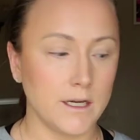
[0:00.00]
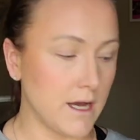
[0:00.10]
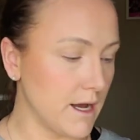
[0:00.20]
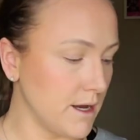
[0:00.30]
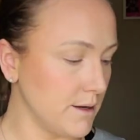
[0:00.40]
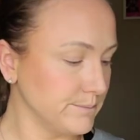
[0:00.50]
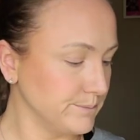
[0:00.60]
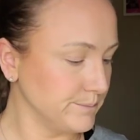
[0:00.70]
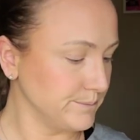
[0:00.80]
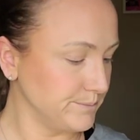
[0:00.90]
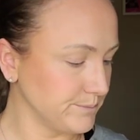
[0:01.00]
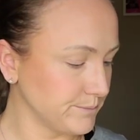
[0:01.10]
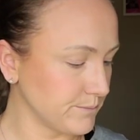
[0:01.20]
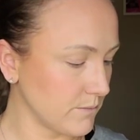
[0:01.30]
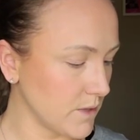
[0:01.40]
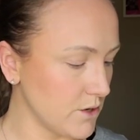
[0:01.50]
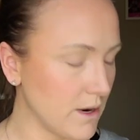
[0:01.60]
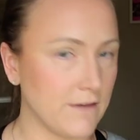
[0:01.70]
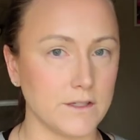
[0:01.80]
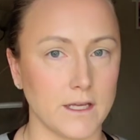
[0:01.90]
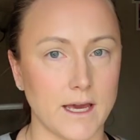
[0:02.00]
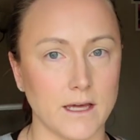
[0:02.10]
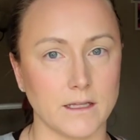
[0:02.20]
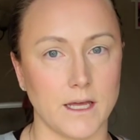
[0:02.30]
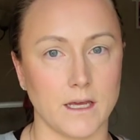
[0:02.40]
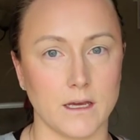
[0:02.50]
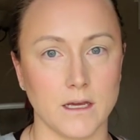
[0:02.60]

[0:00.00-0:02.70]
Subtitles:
you don't have to get like